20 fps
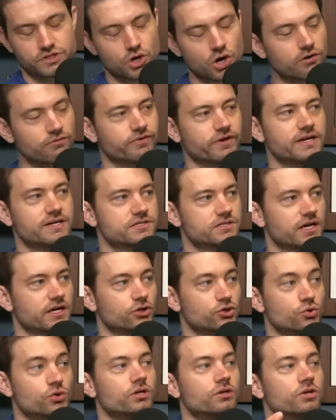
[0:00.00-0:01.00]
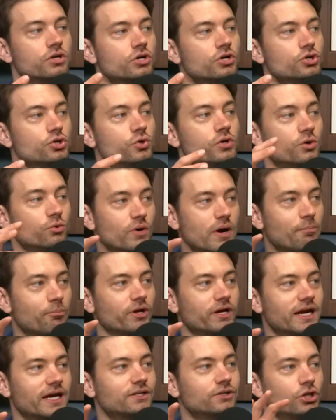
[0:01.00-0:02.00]
Scarface, like you can
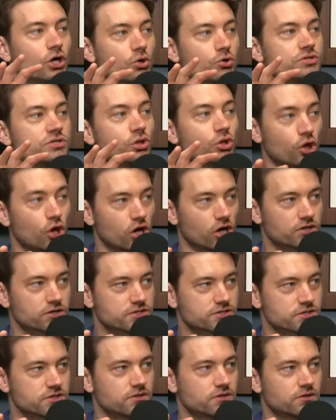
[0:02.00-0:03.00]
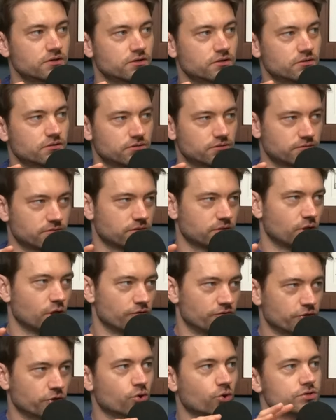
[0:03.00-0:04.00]
replicate those looks
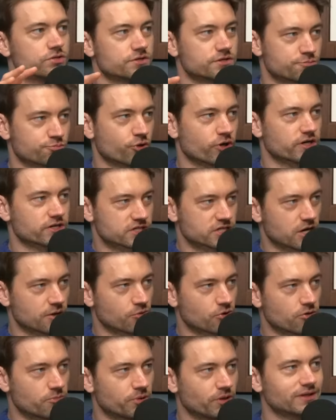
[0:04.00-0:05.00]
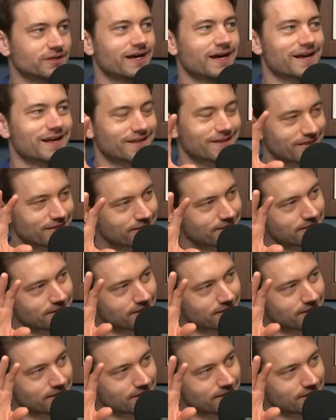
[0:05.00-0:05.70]
over the course of spring, summer, but like